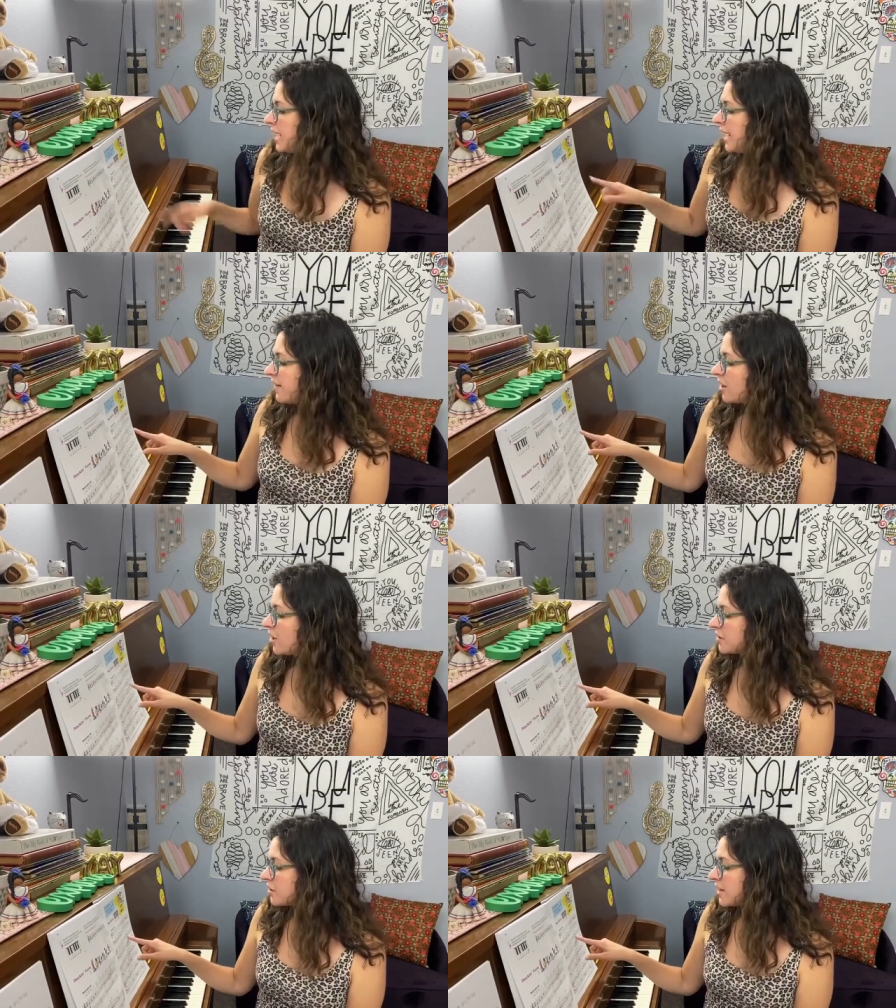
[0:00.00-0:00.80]
And then
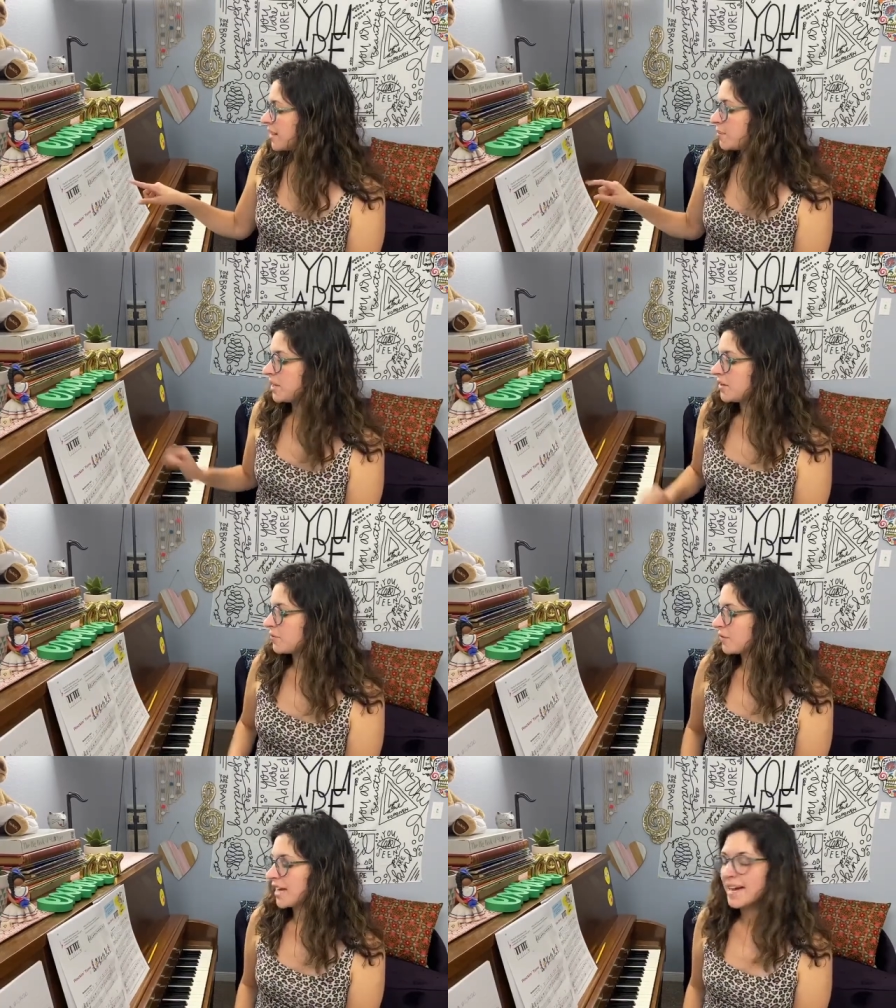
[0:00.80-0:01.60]
also that B
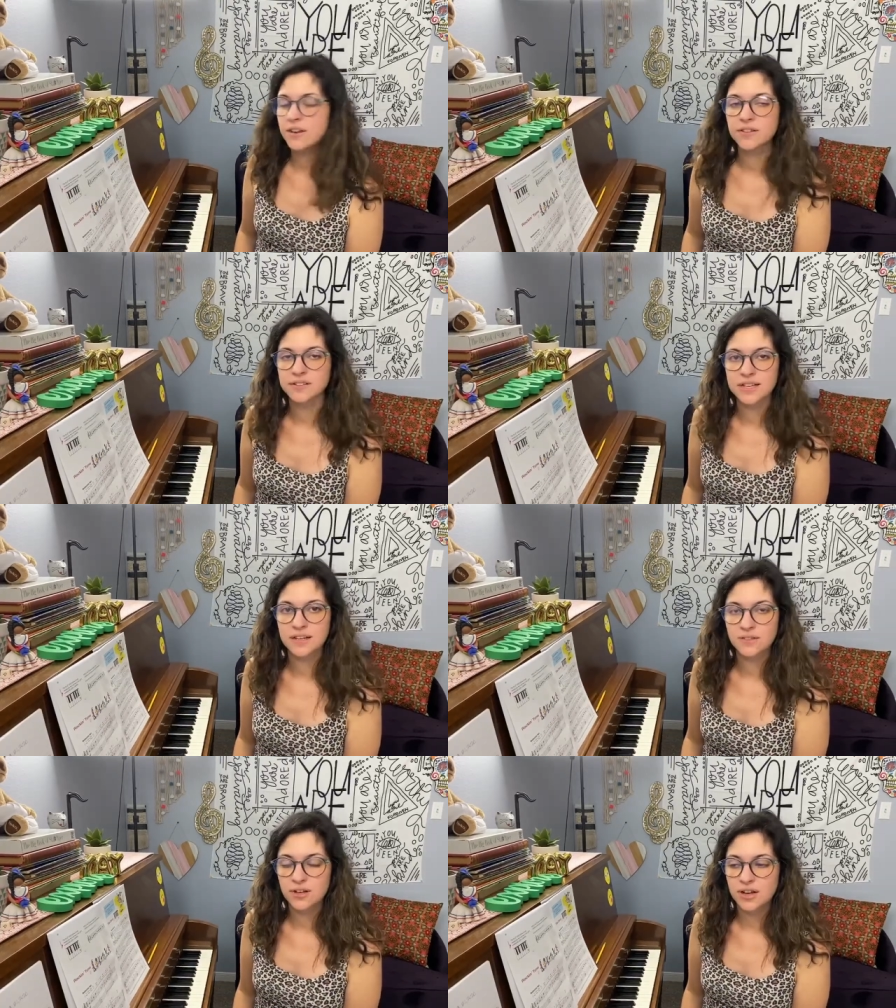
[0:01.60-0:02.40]
flat on the
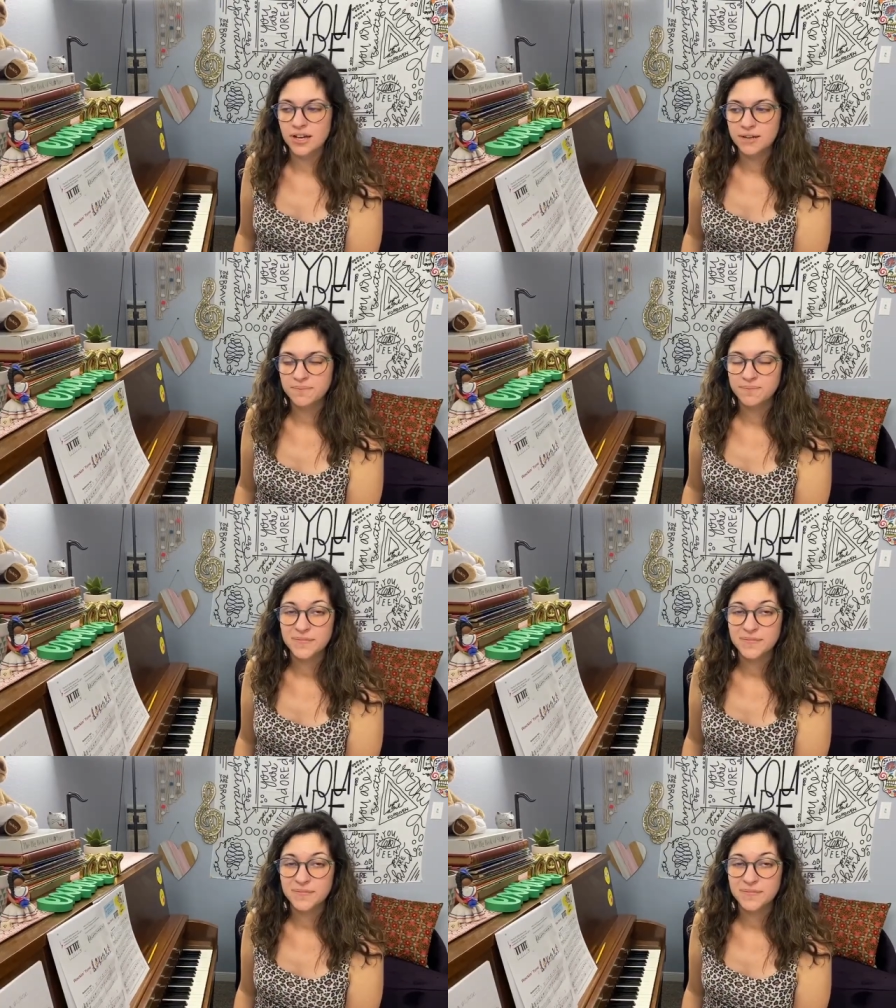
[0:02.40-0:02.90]
second line.